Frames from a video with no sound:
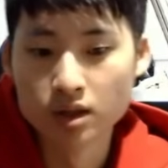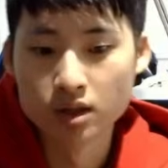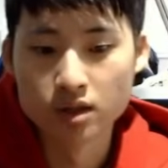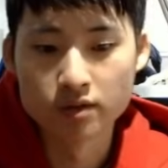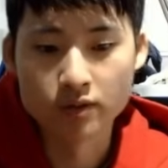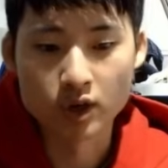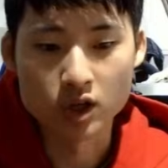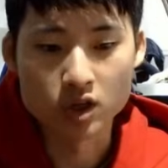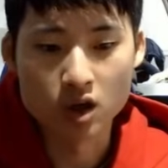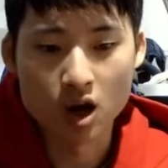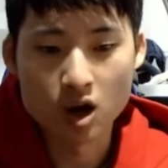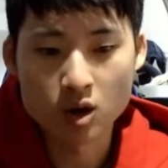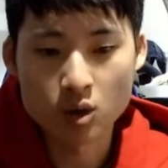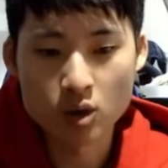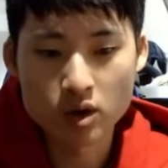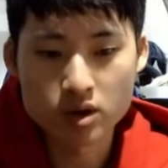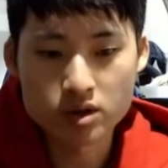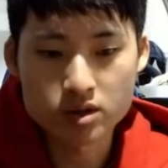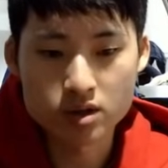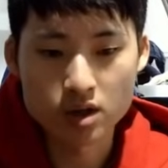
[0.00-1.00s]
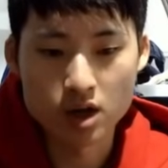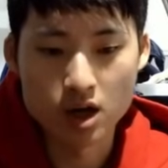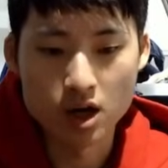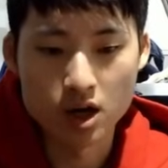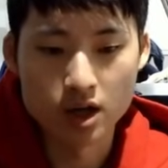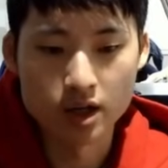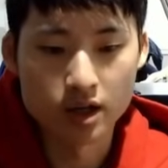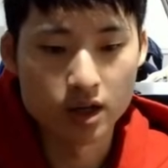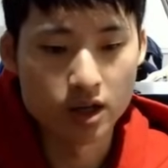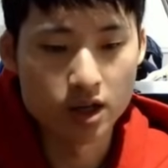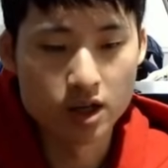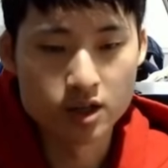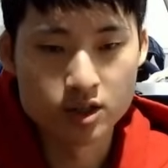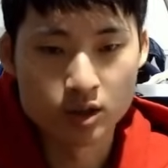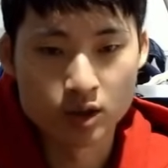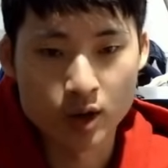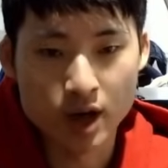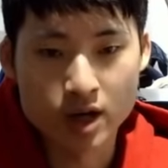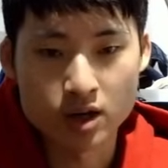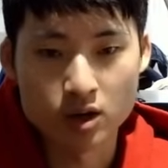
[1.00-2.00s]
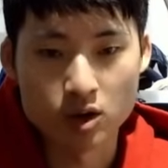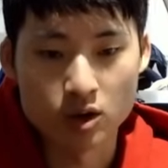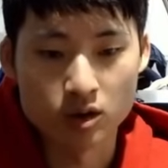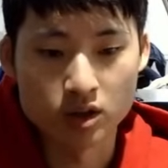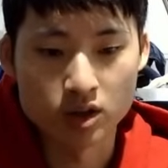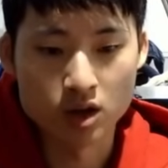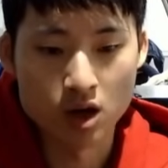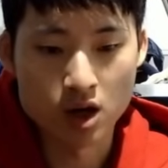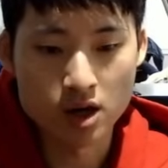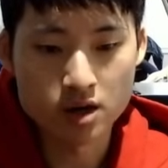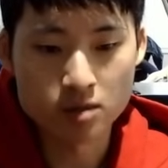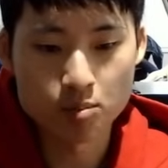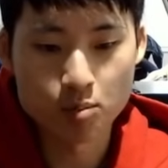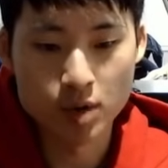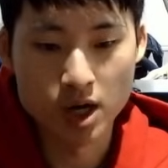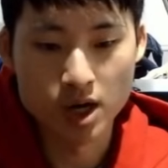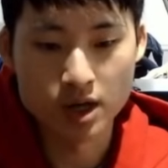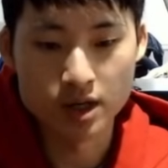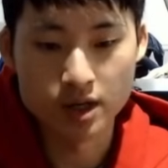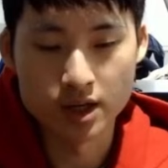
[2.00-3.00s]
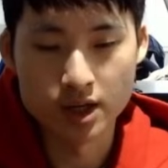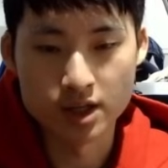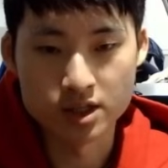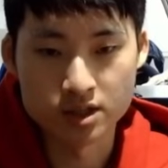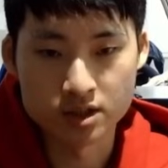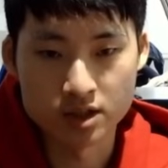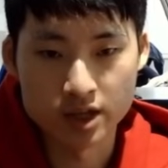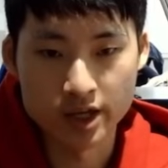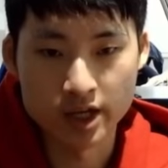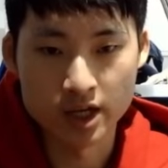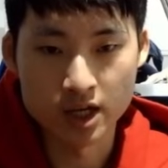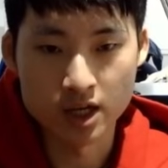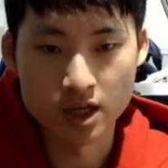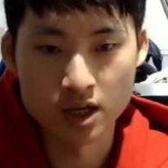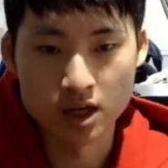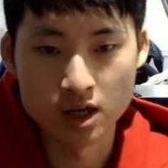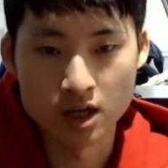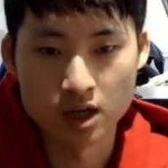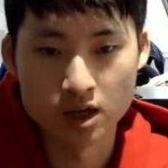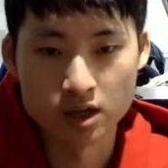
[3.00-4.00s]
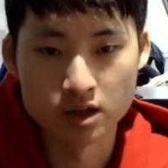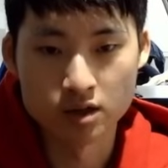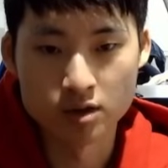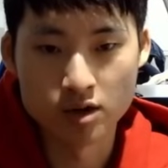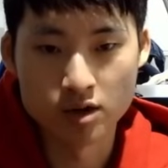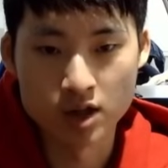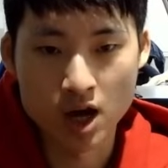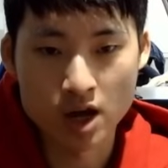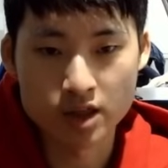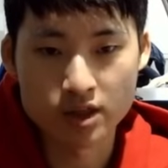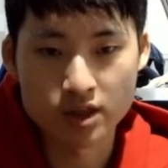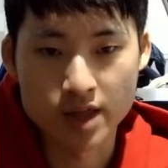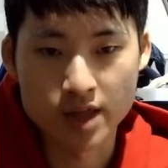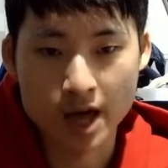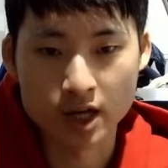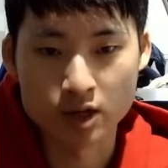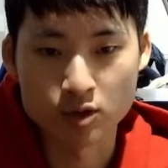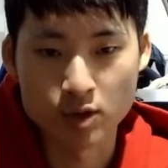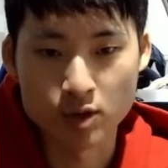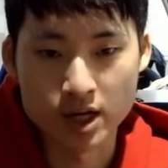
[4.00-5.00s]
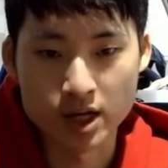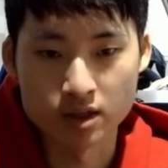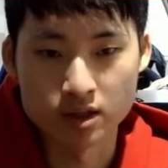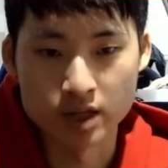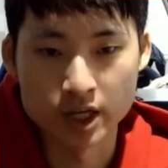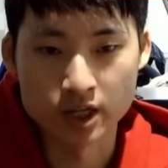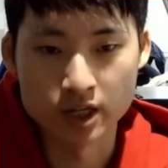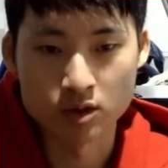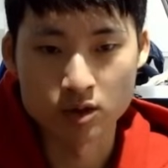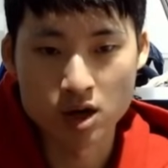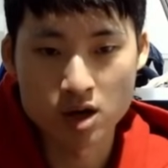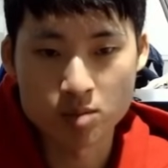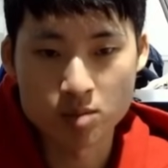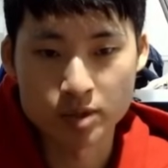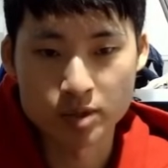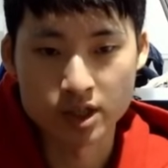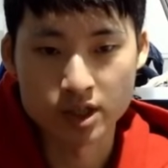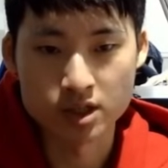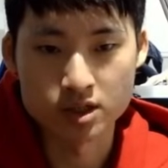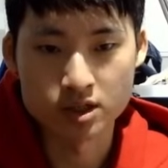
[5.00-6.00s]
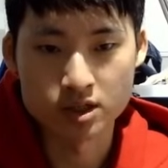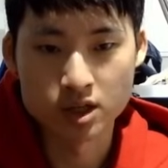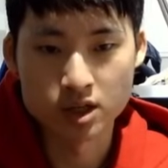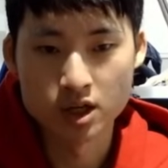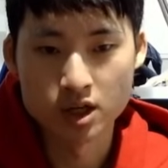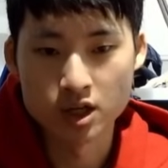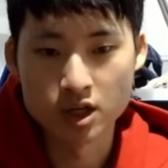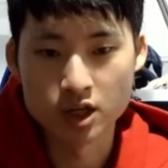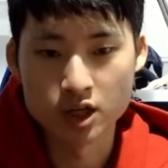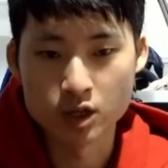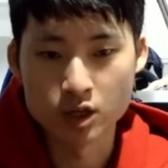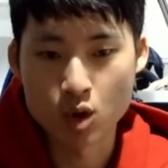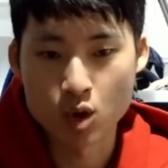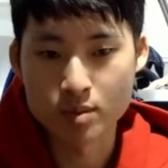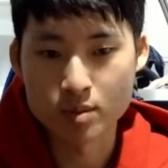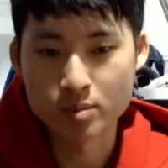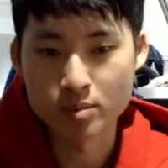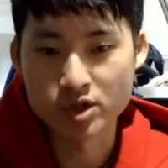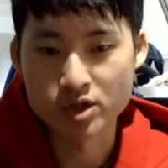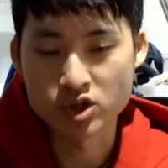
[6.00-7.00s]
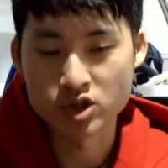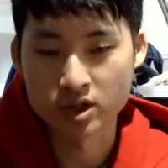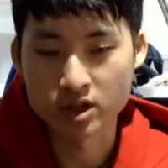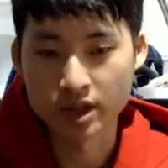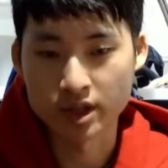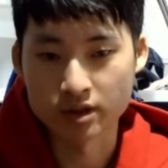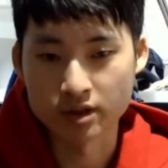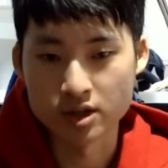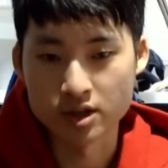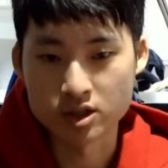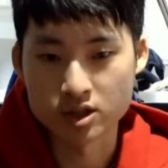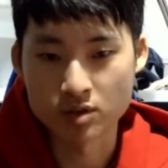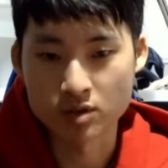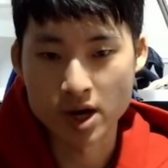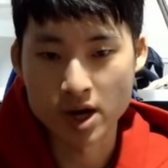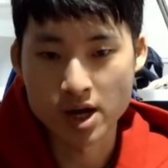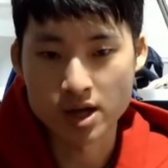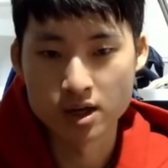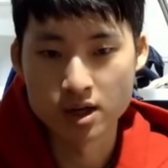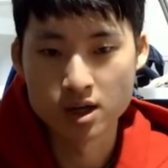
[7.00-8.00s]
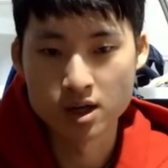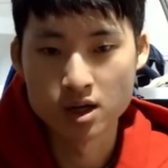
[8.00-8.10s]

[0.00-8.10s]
For gargoyles, it's great early on, but it's not that great later on, because you don't want to be positioned like this, right?